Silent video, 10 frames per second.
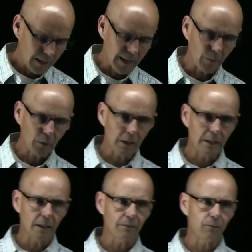that
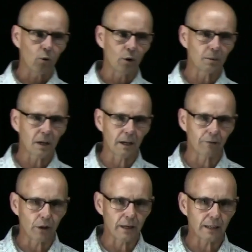really informed kind
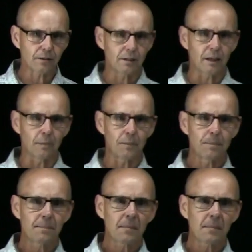of our next step,